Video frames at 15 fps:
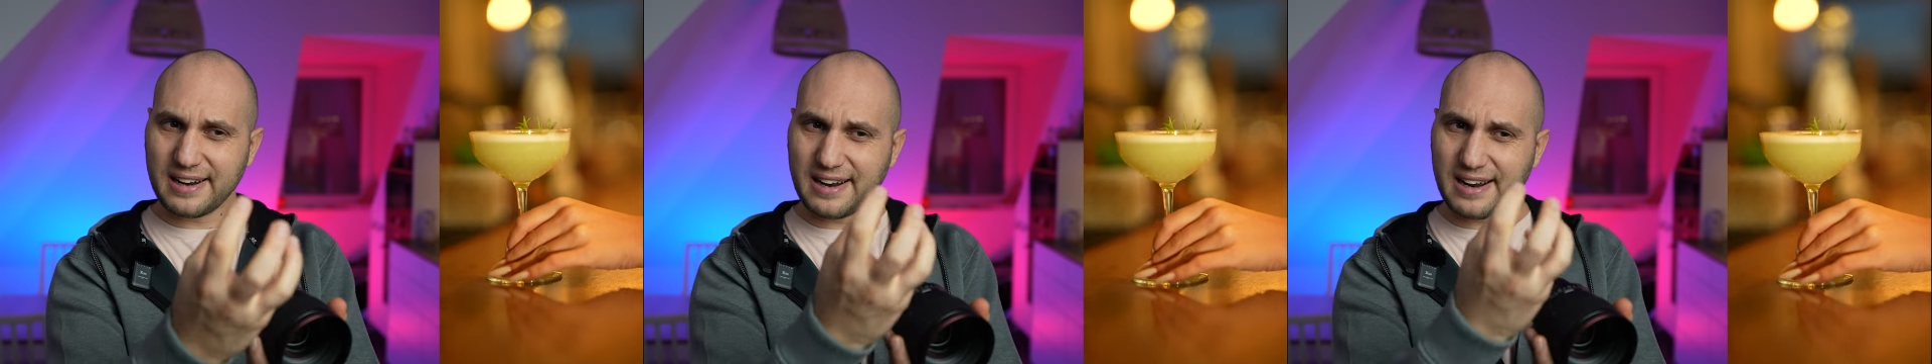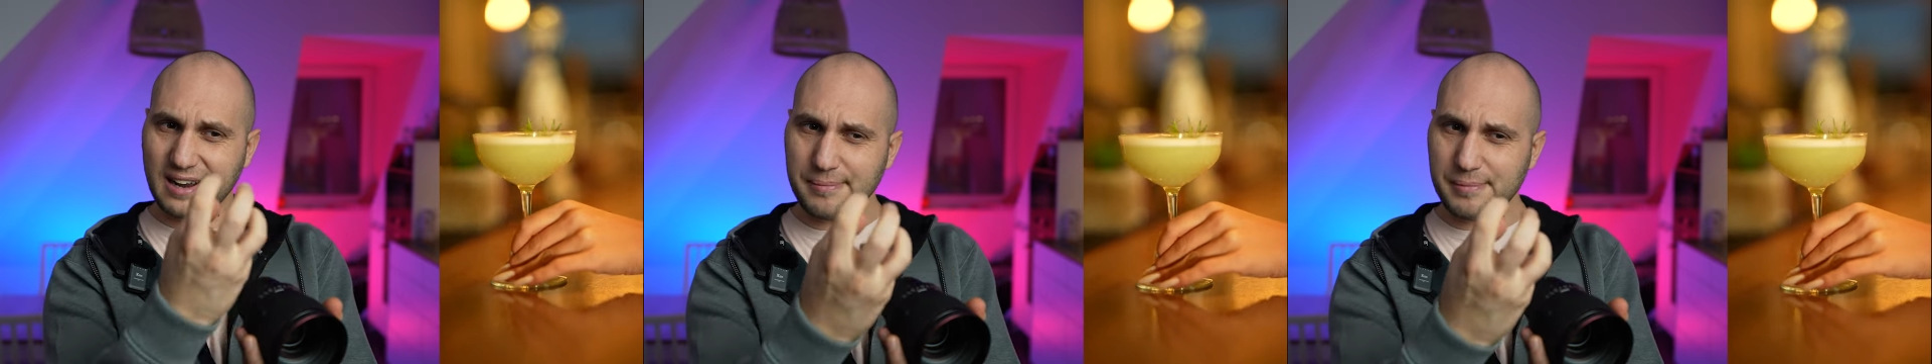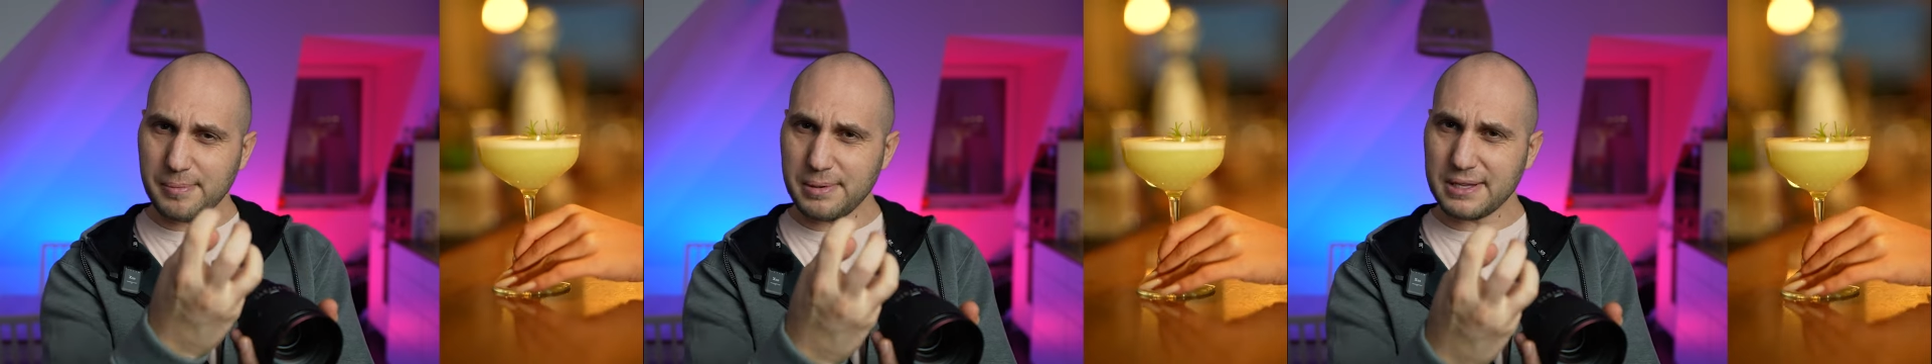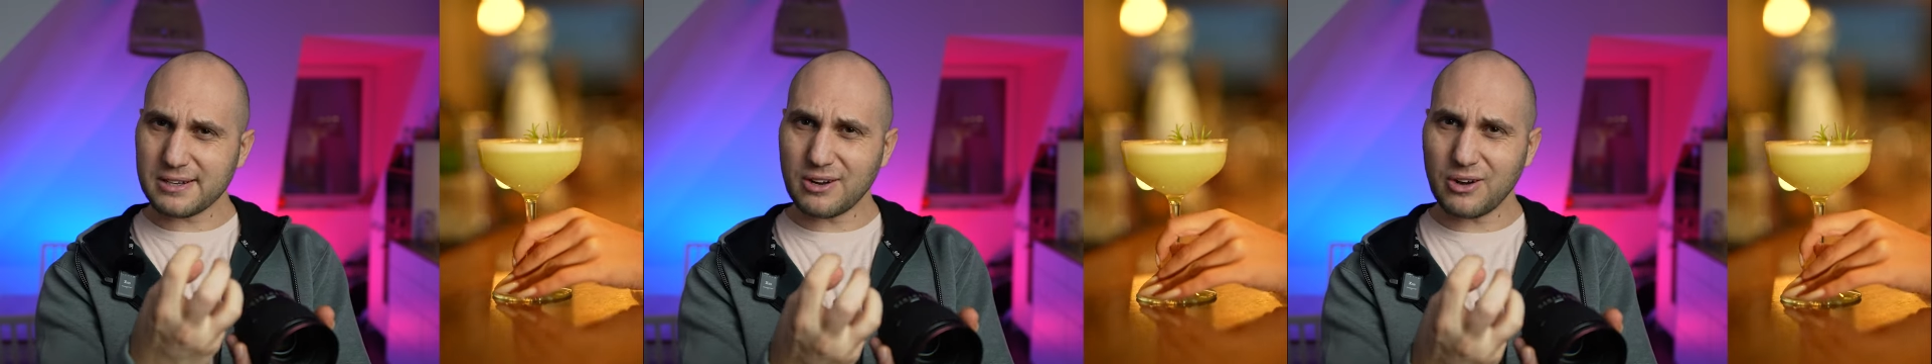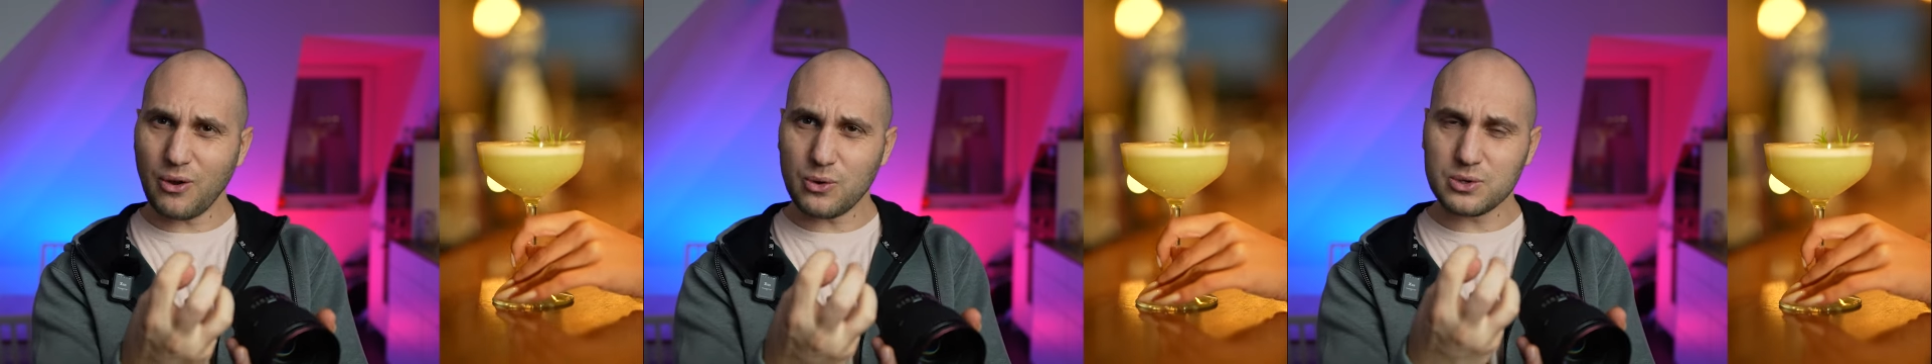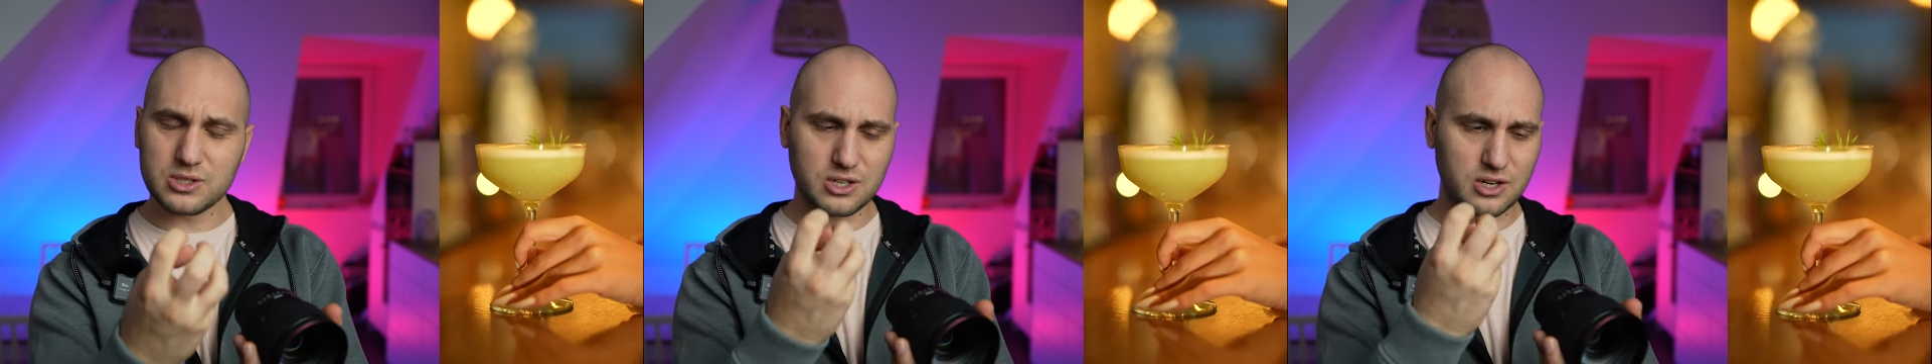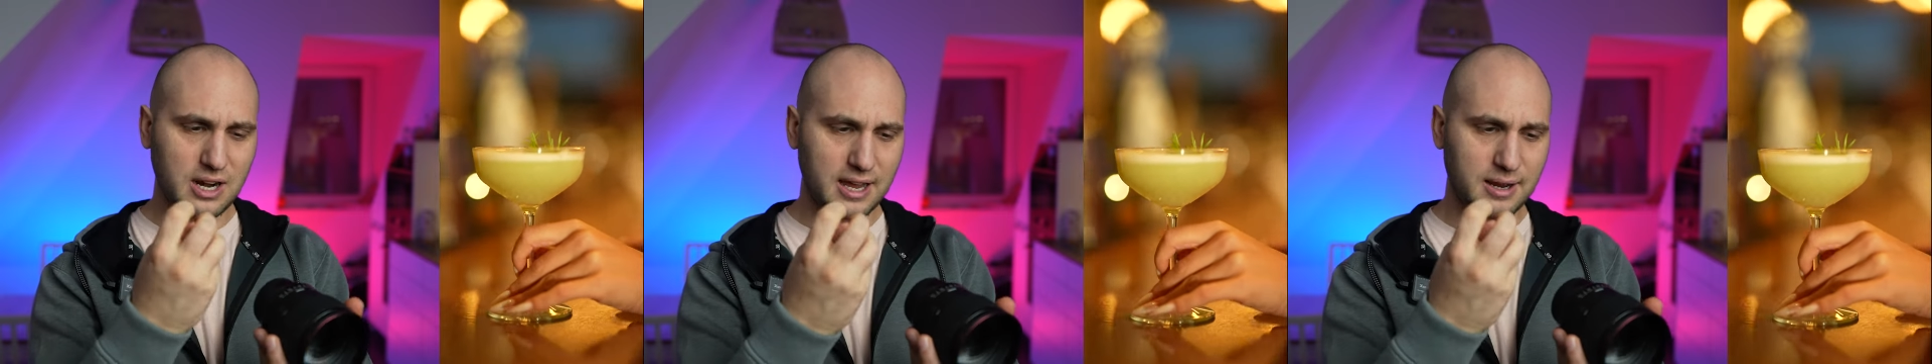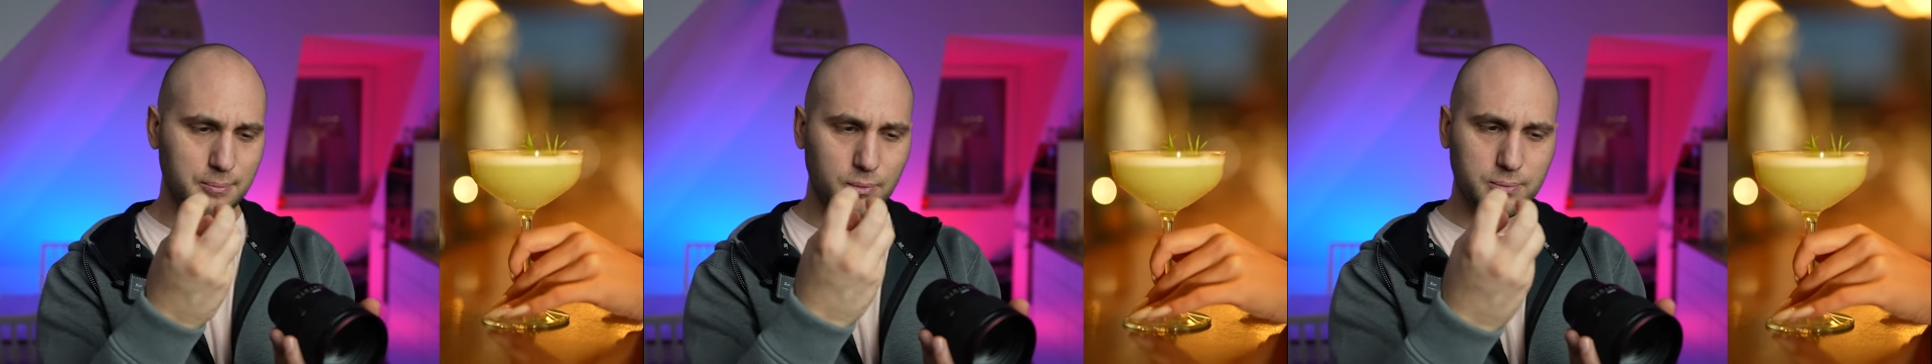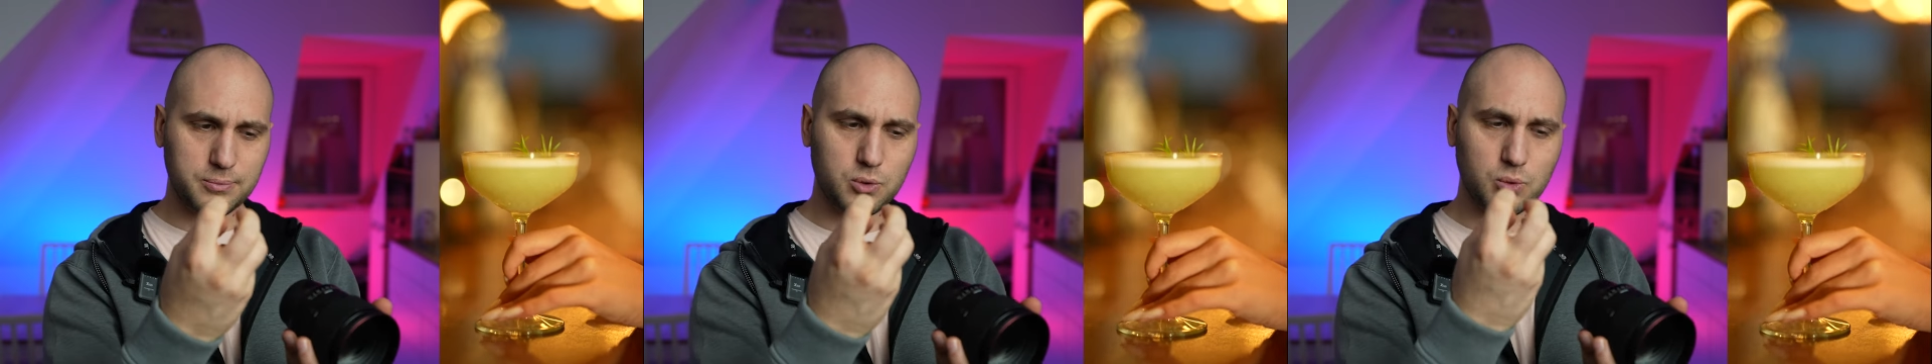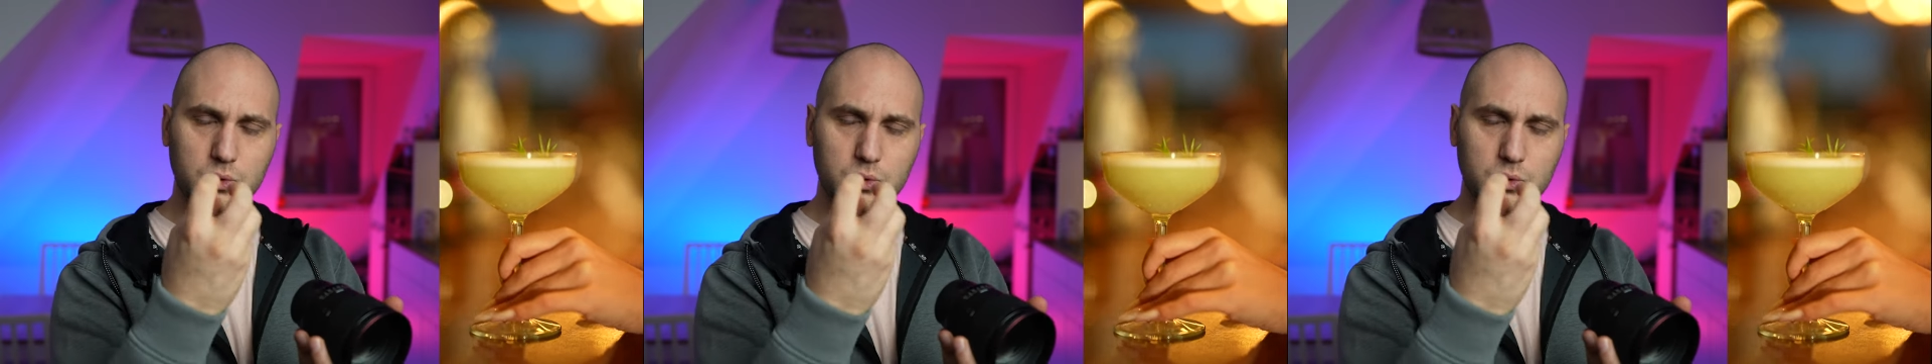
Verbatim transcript: come a bit closer, like to